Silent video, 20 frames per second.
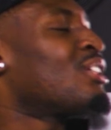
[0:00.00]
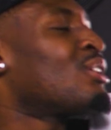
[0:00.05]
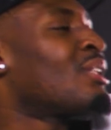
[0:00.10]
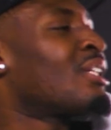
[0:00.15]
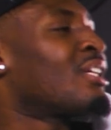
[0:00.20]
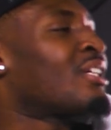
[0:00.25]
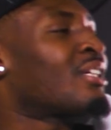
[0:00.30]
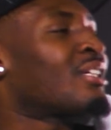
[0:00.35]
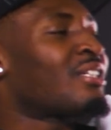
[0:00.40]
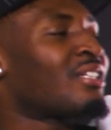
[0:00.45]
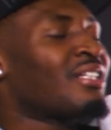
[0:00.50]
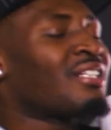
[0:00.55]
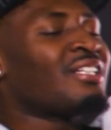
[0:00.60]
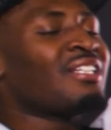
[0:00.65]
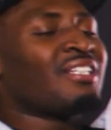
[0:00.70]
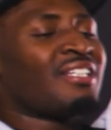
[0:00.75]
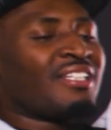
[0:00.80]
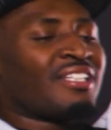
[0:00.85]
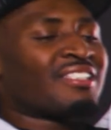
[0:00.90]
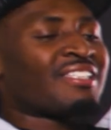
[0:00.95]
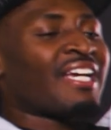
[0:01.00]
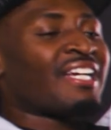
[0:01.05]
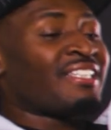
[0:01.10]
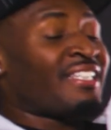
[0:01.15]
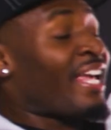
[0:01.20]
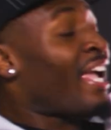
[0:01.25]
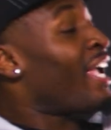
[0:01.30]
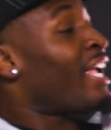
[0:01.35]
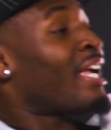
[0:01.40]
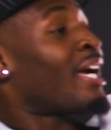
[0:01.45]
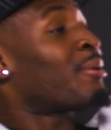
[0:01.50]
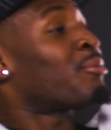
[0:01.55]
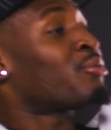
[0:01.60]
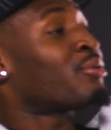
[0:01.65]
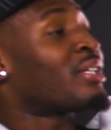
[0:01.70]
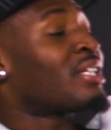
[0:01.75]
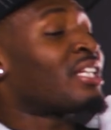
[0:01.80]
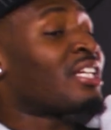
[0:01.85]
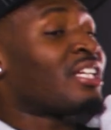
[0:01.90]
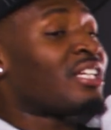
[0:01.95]
still it's like, dang,
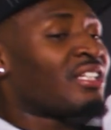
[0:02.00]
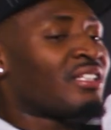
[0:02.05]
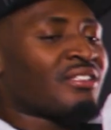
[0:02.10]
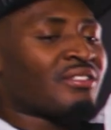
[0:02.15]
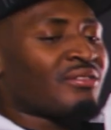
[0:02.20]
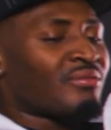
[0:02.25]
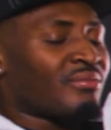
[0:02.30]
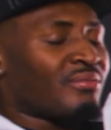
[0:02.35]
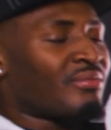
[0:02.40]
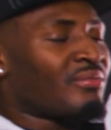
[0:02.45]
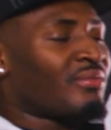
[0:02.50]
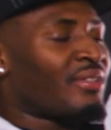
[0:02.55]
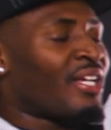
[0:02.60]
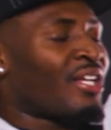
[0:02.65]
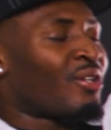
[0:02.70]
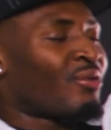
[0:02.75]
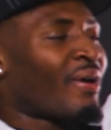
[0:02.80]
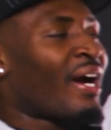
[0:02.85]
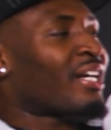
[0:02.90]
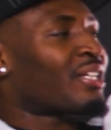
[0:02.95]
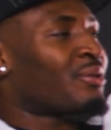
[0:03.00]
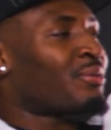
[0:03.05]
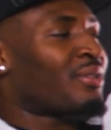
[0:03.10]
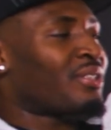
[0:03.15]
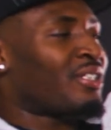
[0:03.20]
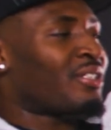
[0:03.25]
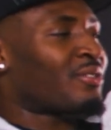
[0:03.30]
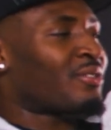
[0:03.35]
I'm really interacting with